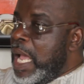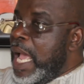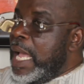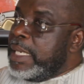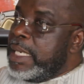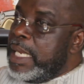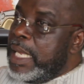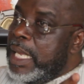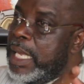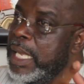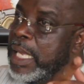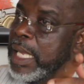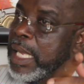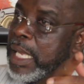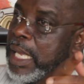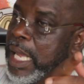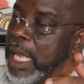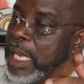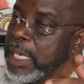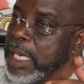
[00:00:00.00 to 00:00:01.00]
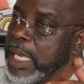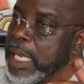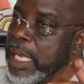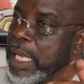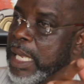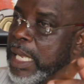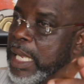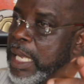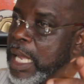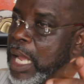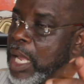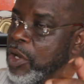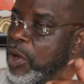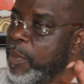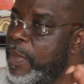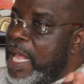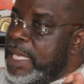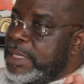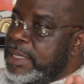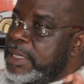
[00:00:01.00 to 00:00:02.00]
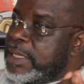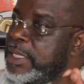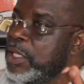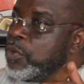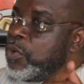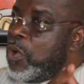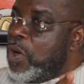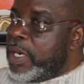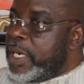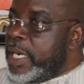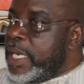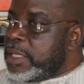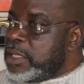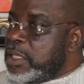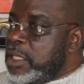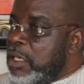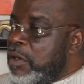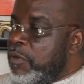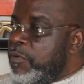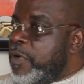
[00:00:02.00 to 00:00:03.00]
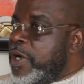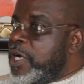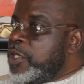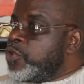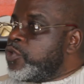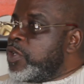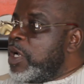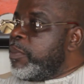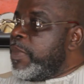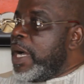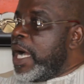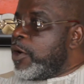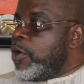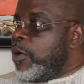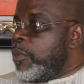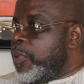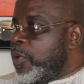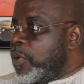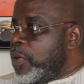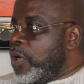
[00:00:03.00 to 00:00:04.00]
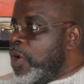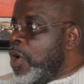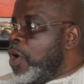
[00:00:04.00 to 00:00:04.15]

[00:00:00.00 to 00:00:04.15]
at the, at the normalization congress for us to embark upon.